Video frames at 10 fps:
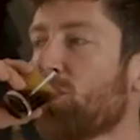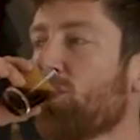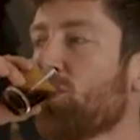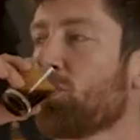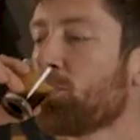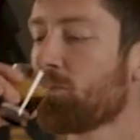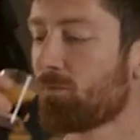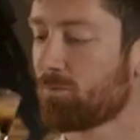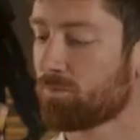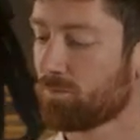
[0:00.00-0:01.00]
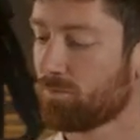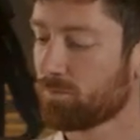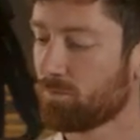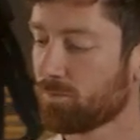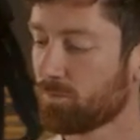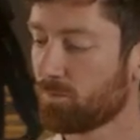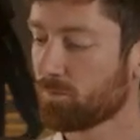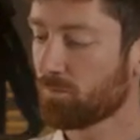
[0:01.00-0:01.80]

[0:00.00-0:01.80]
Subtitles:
(silence)